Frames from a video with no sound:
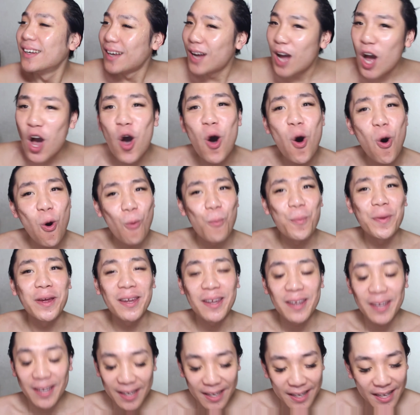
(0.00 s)

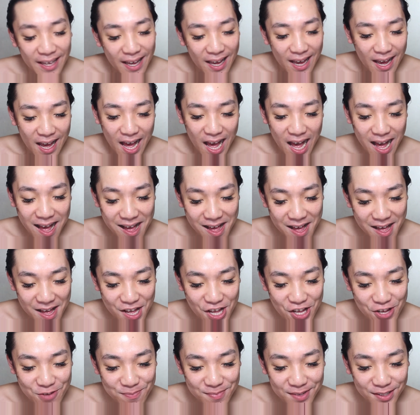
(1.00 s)
homey.
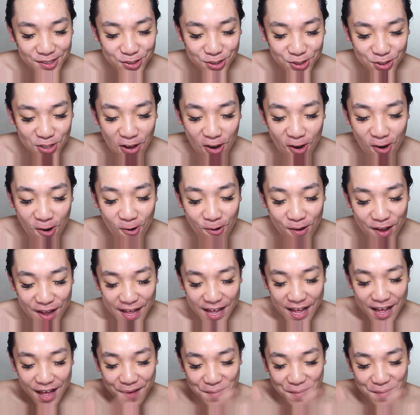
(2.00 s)
So